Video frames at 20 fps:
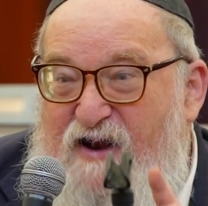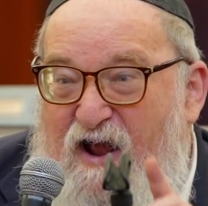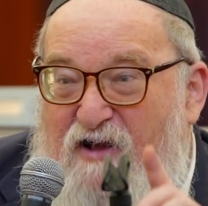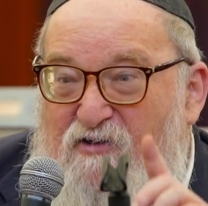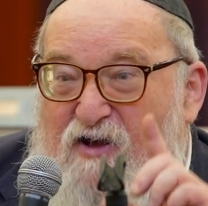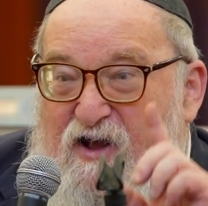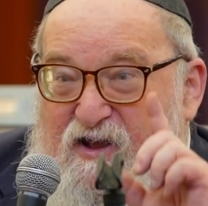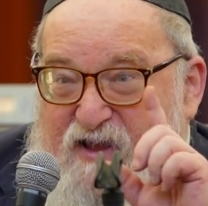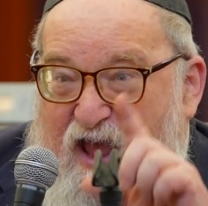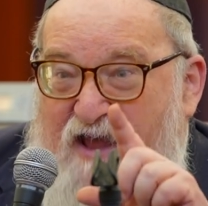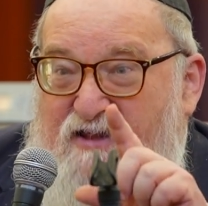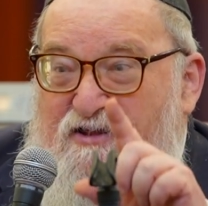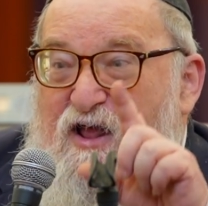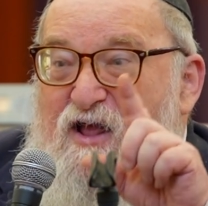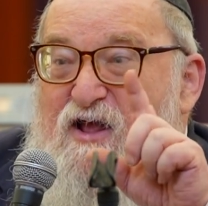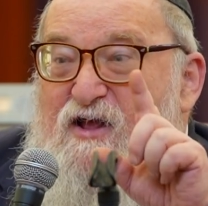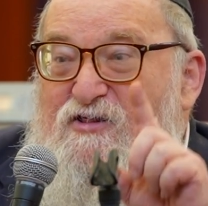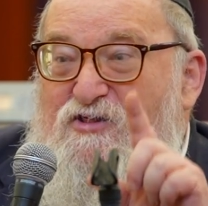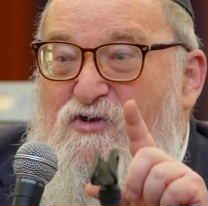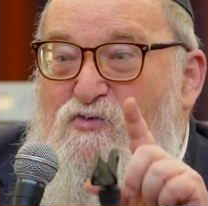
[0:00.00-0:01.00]
Now, again,
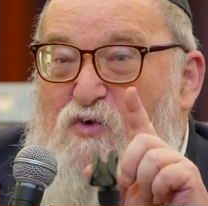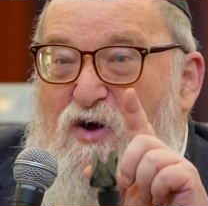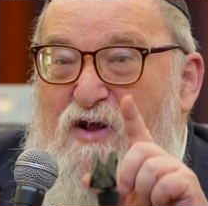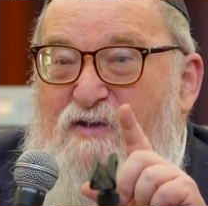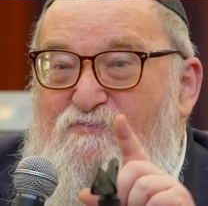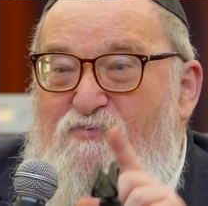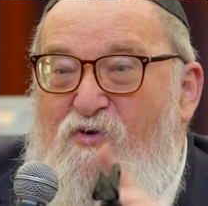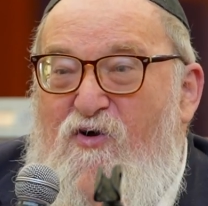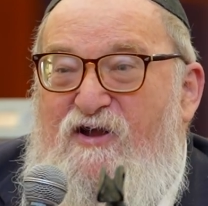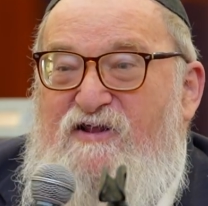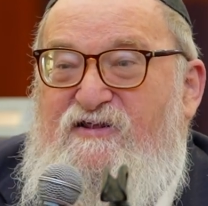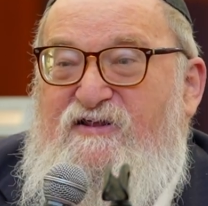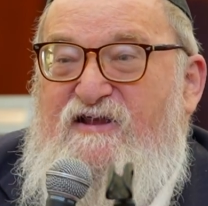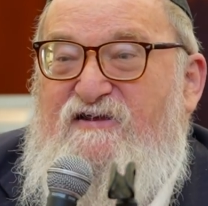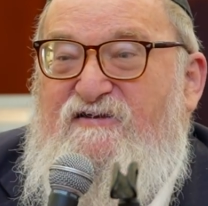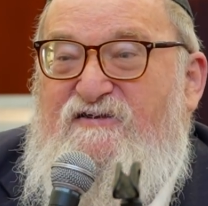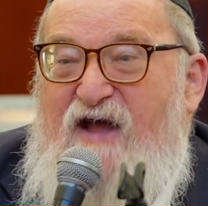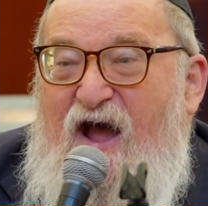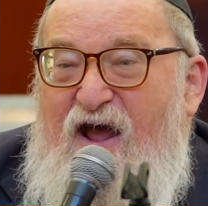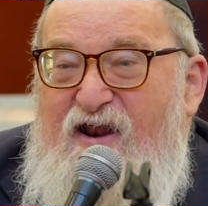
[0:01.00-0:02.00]
the one point
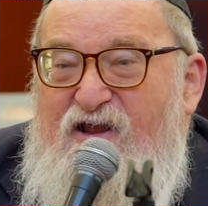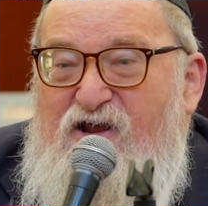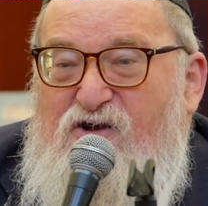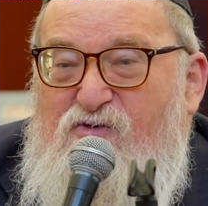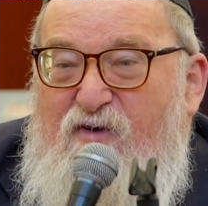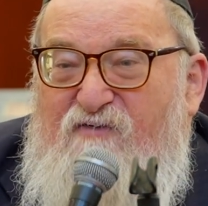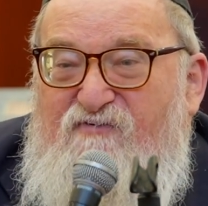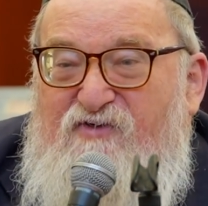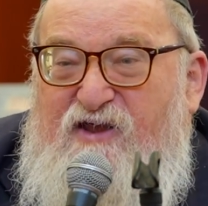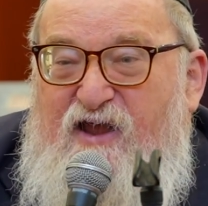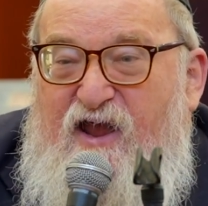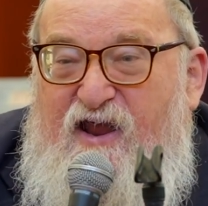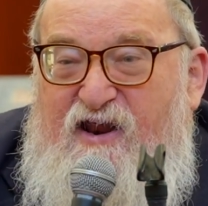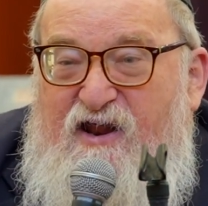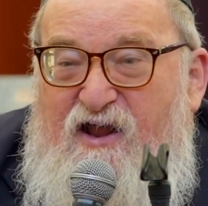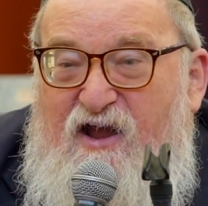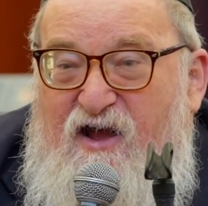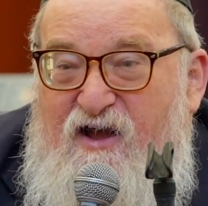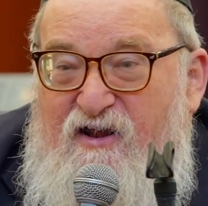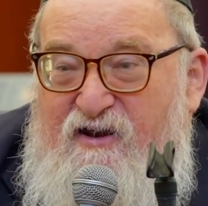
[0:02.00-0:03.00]
he's not
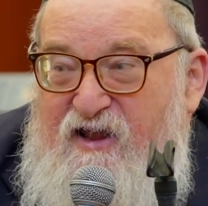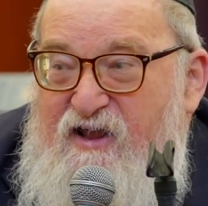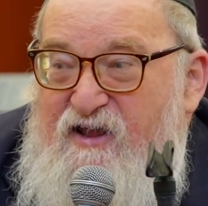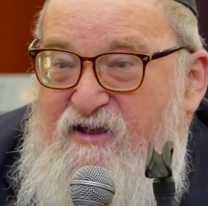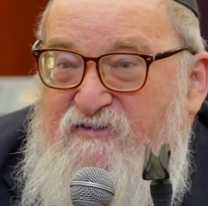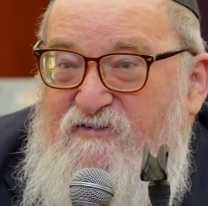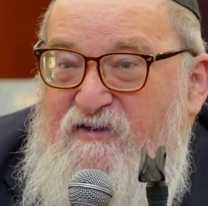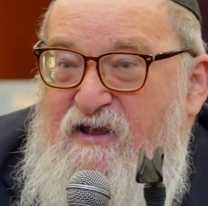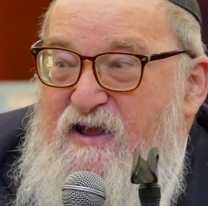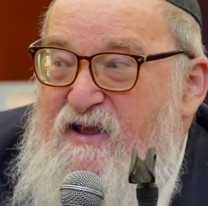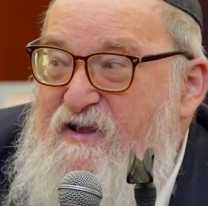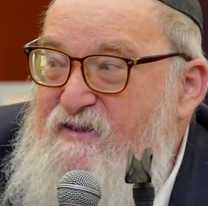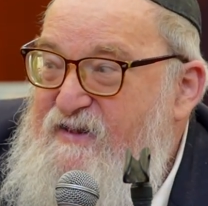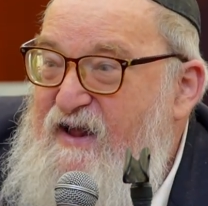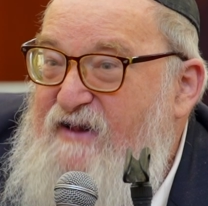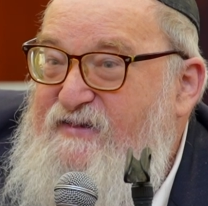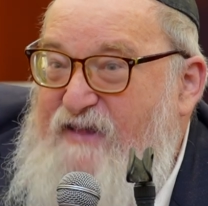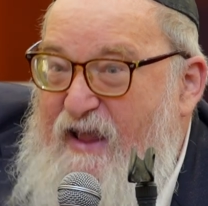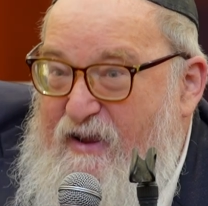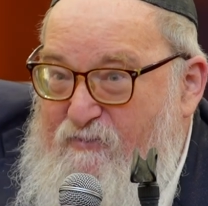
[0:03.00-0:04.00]
equivocating on is
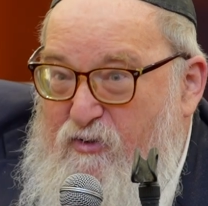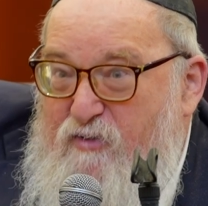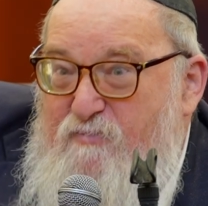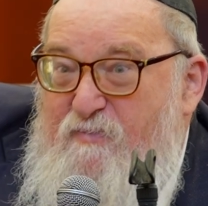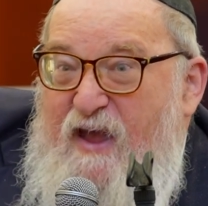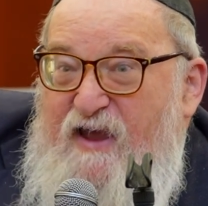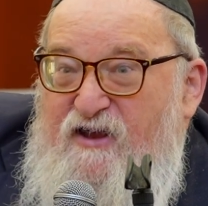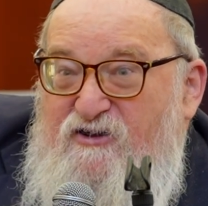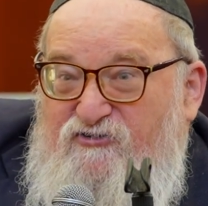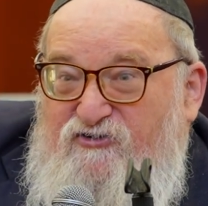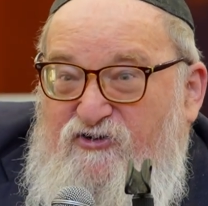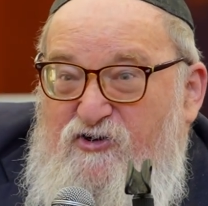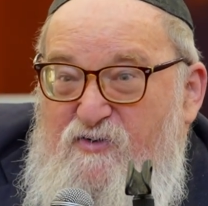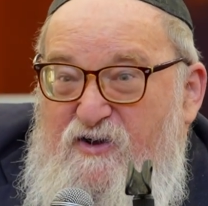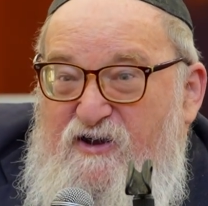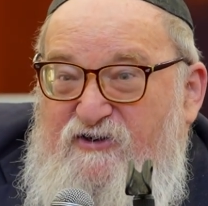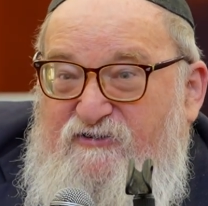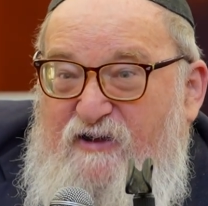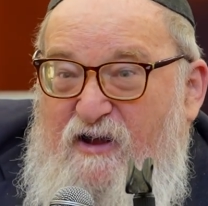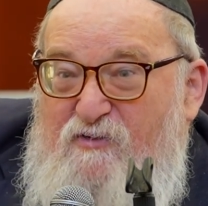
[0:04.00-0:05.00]
that they remain
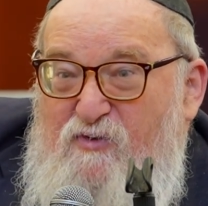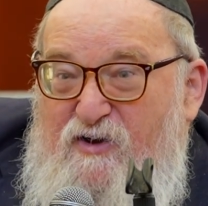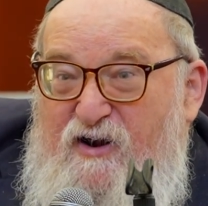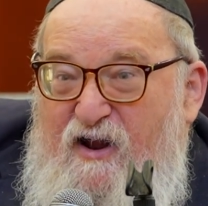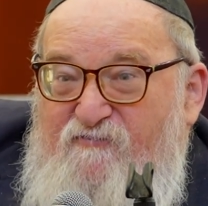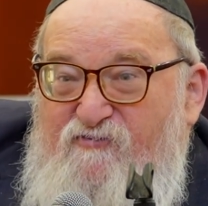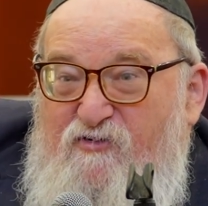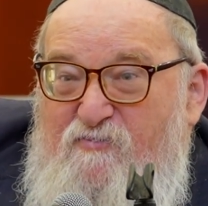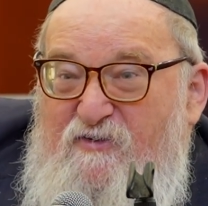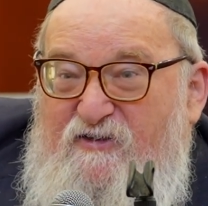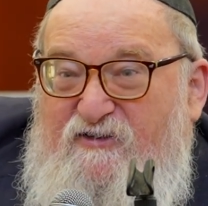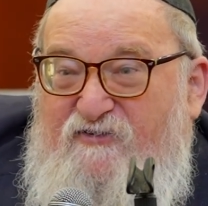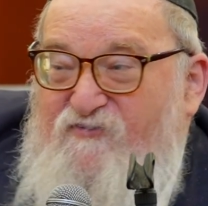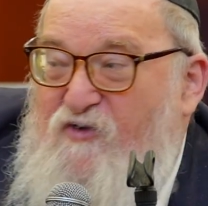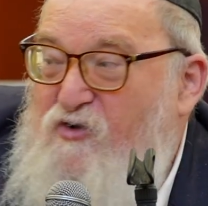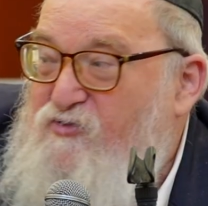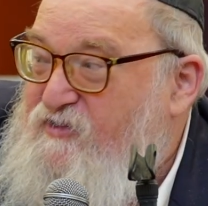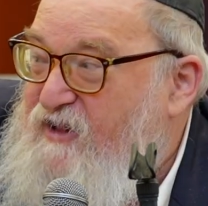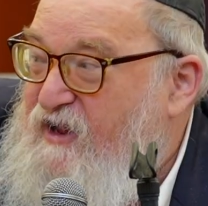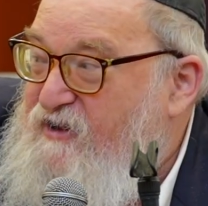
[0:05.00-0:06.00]
Jewish and whatever
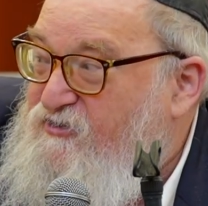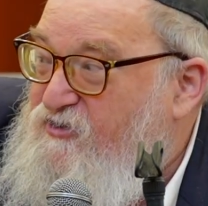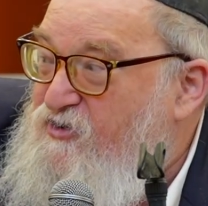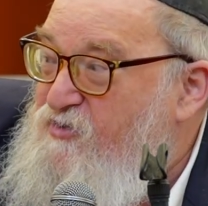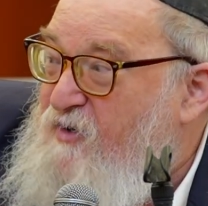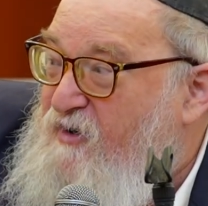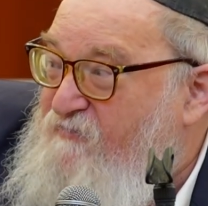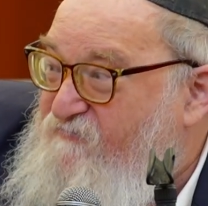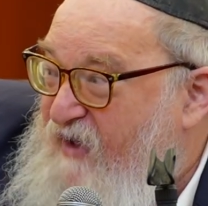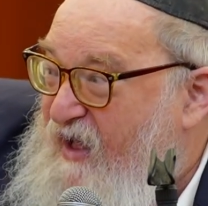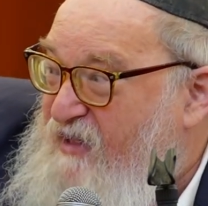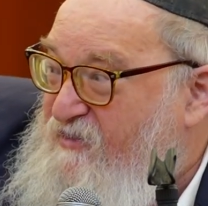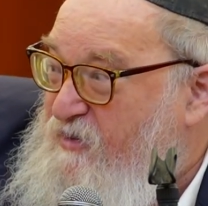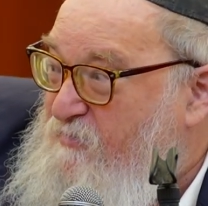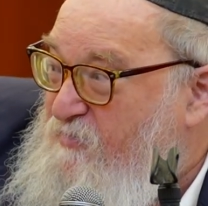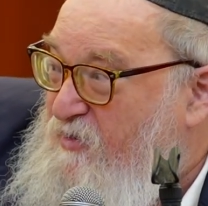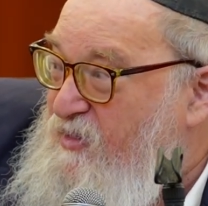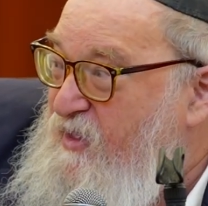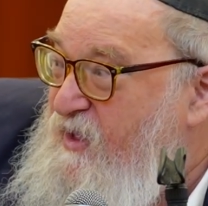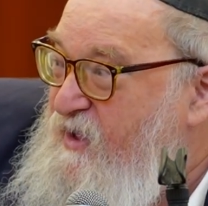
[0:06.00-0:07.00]
mitzvot they do are
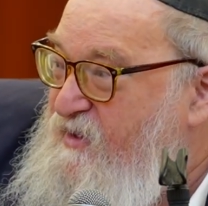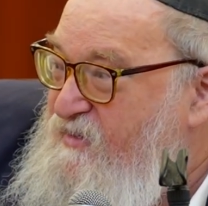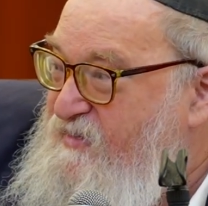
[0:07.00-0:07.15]
valuable.